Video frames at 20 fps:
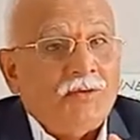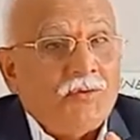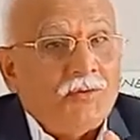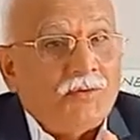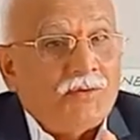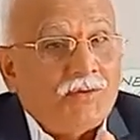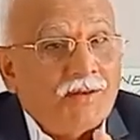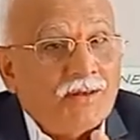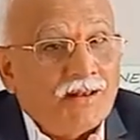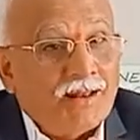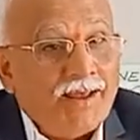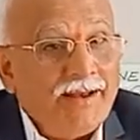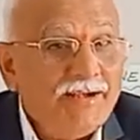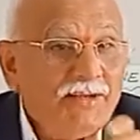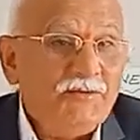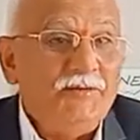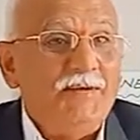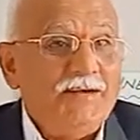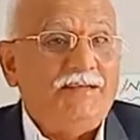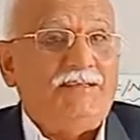
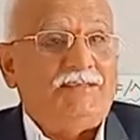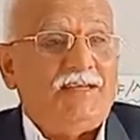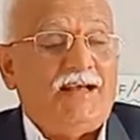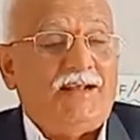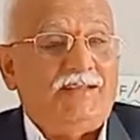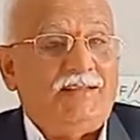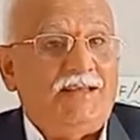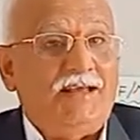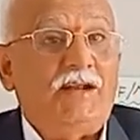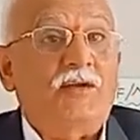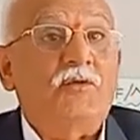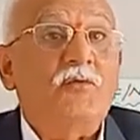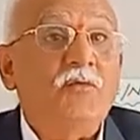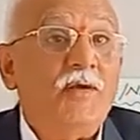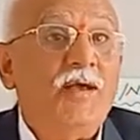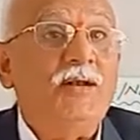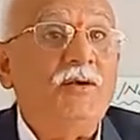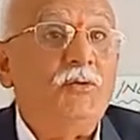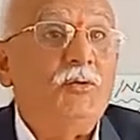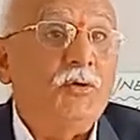light winds are there
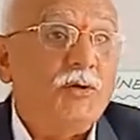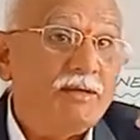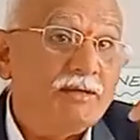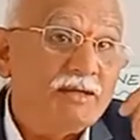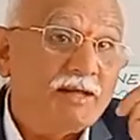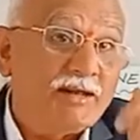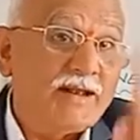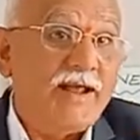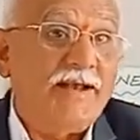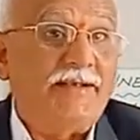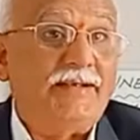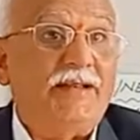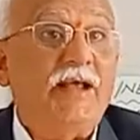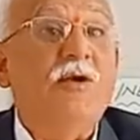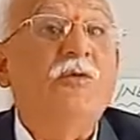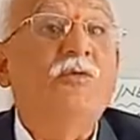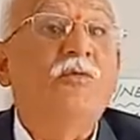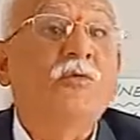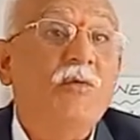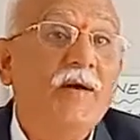when during the night
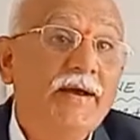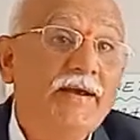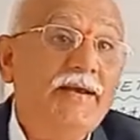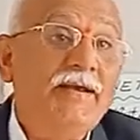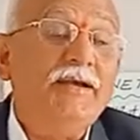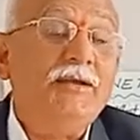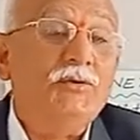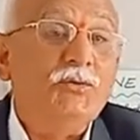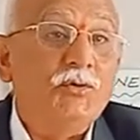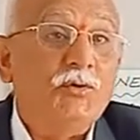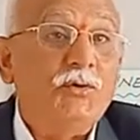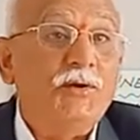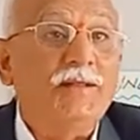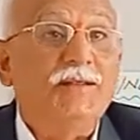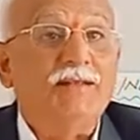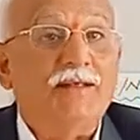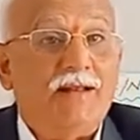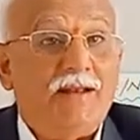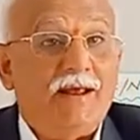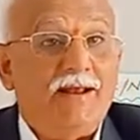time. Why during
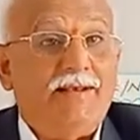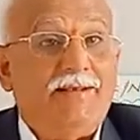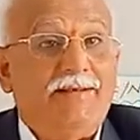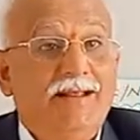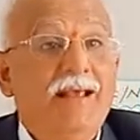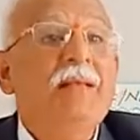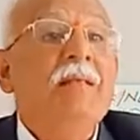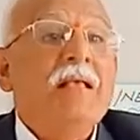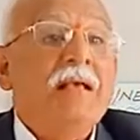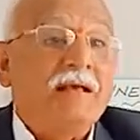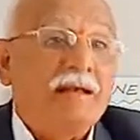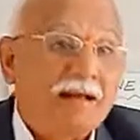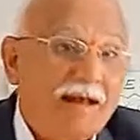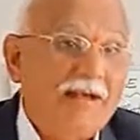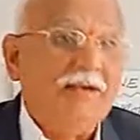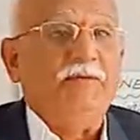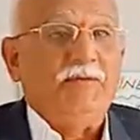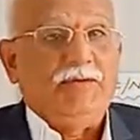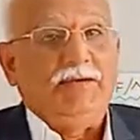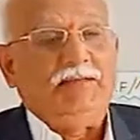the night time
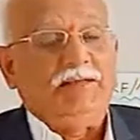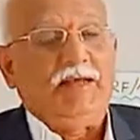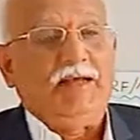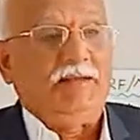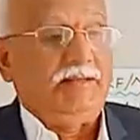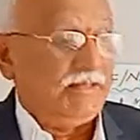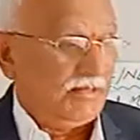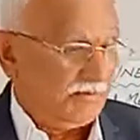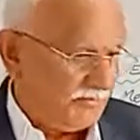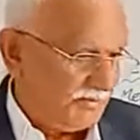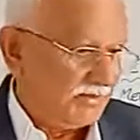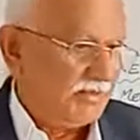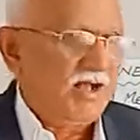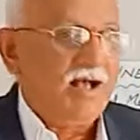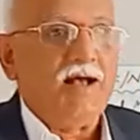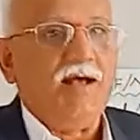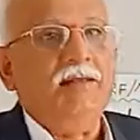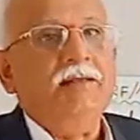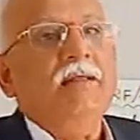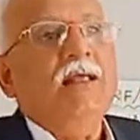light winds are there?
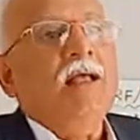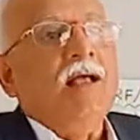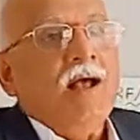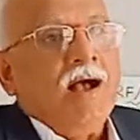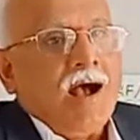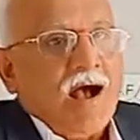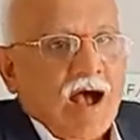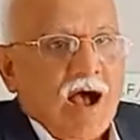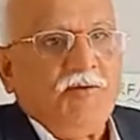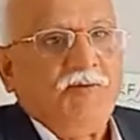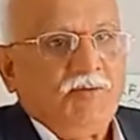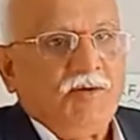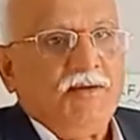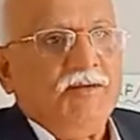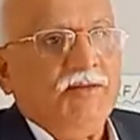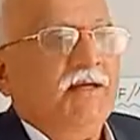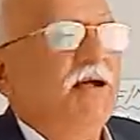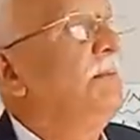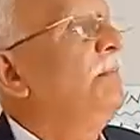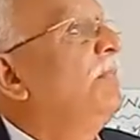Because after
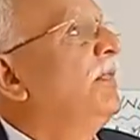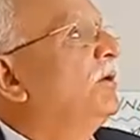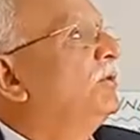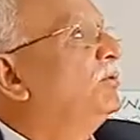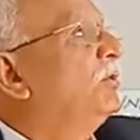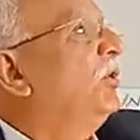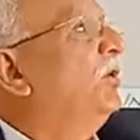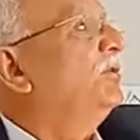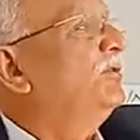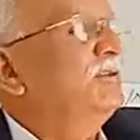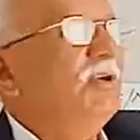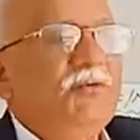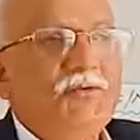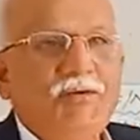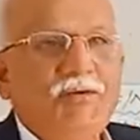the source of